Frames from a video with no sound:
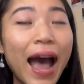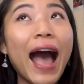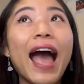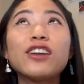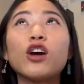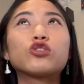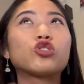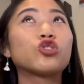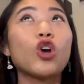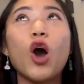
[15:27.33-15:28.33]
I know
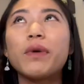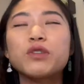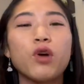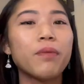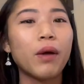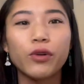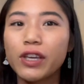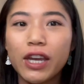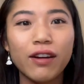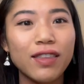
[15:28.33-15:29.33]
so much more about
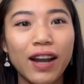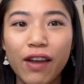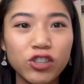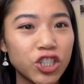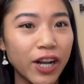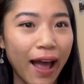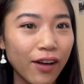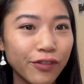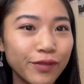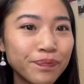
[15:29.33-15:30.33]
Marie Curie than I ever should have.